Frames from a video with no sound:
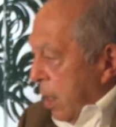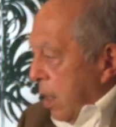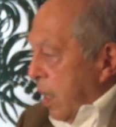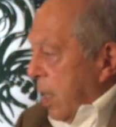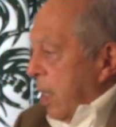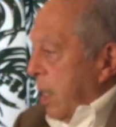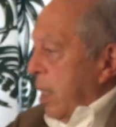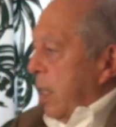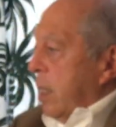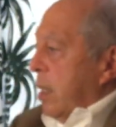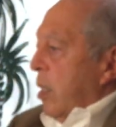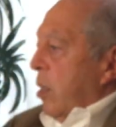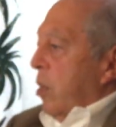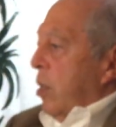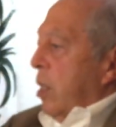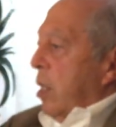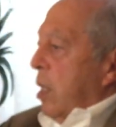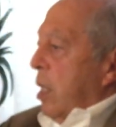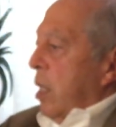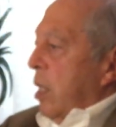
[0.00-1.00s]
Yeah, these are
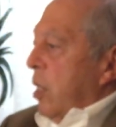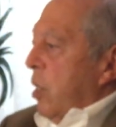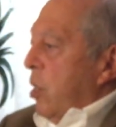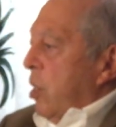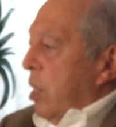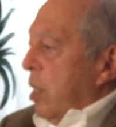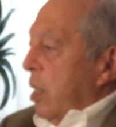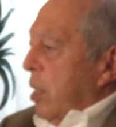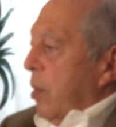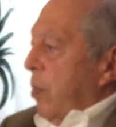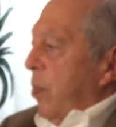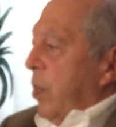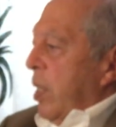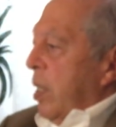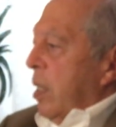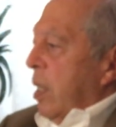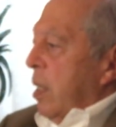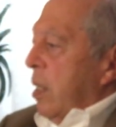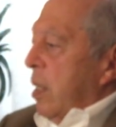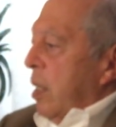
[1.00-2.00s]
current
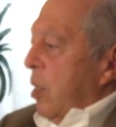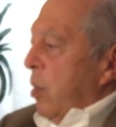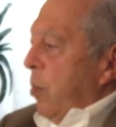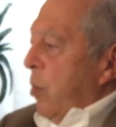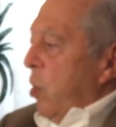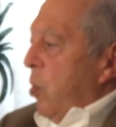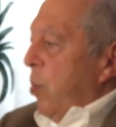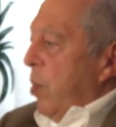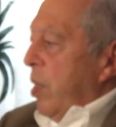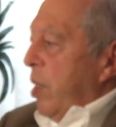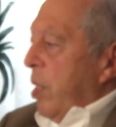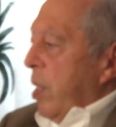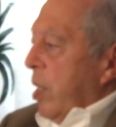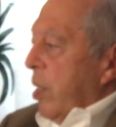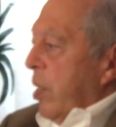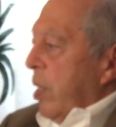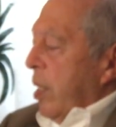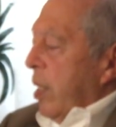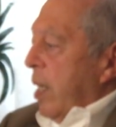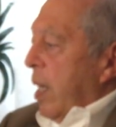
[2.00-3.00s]
presidents at the moment,
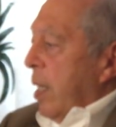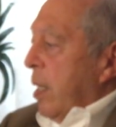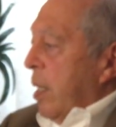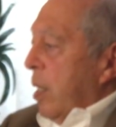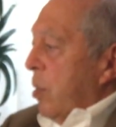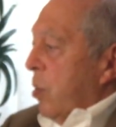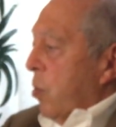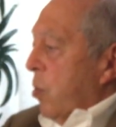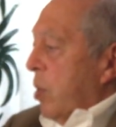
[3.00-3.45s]
Ingrid and Daniels,